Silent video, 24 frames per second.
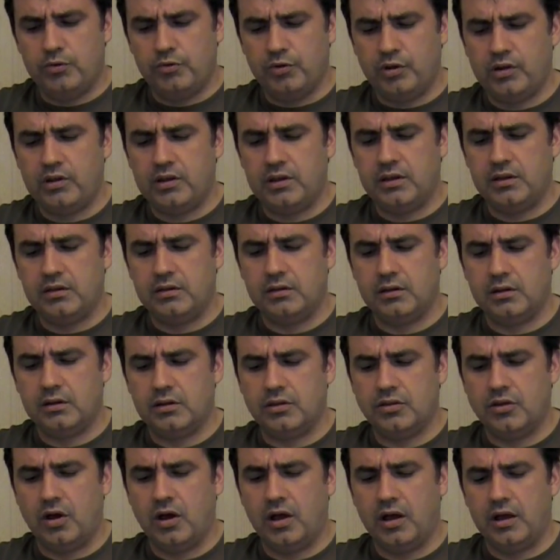really
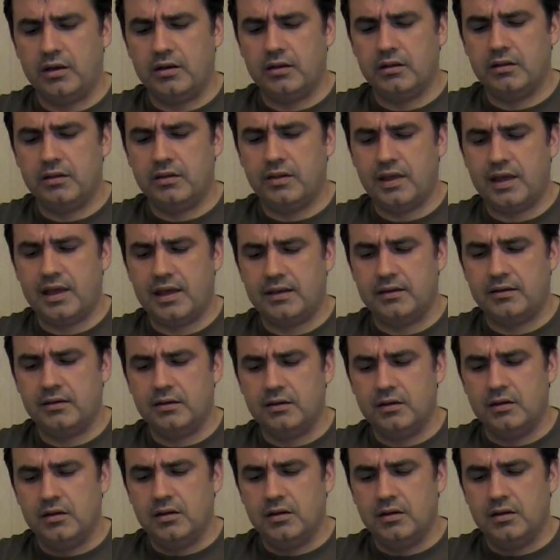thought that